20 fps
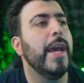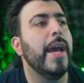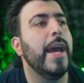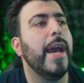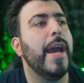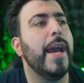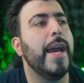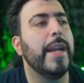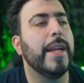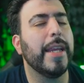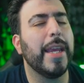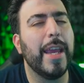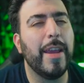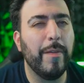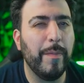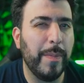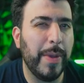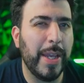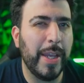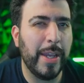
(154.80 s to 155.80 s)
and it
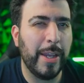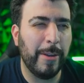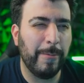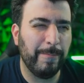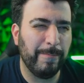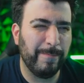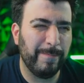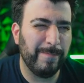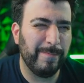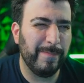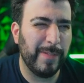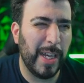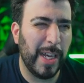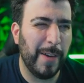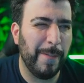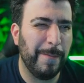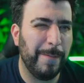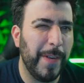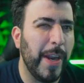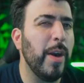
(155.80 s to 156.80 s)
gave me a
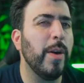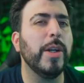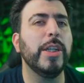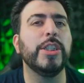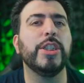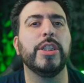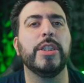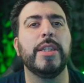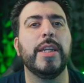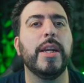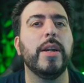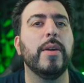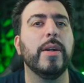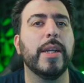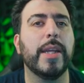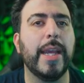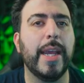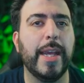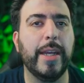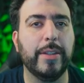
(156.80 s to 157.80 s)
very
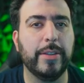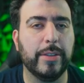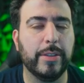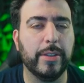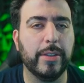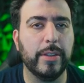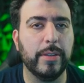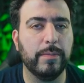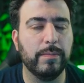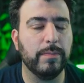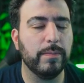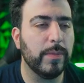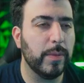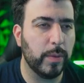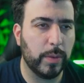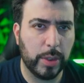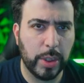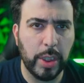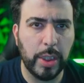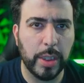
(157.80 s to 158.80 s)
generic answer.
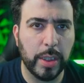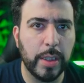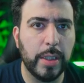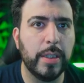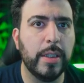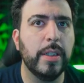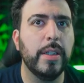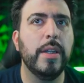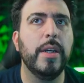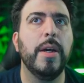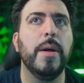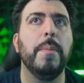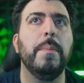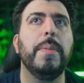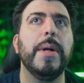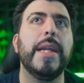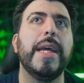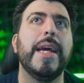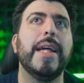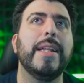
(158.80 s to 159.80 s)
Good,
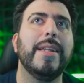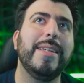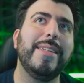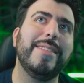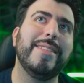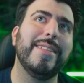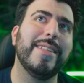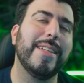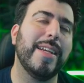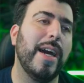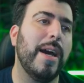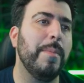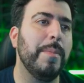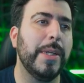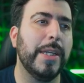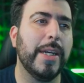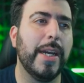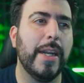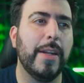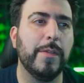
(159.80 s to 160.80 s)
but at least it got me
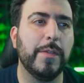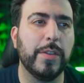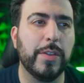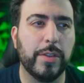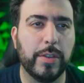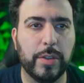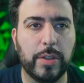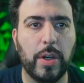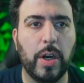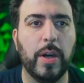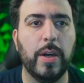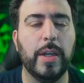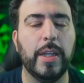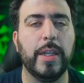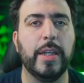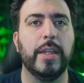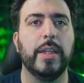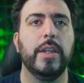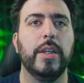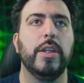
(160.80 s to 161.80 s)
kind of
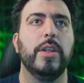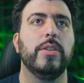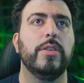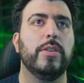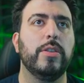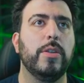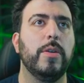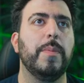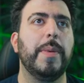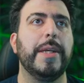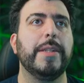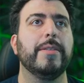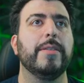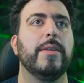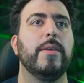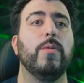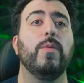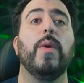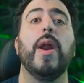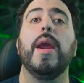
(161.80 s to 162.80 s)
started to
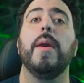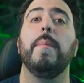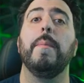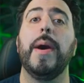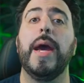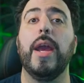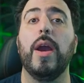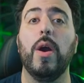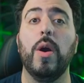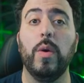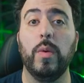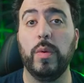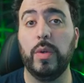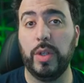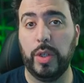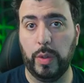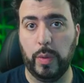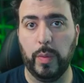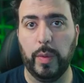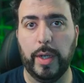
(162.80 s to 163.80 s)
basically write my own
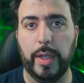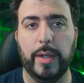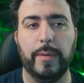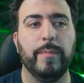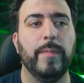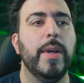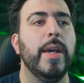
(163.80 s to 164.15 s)
new one.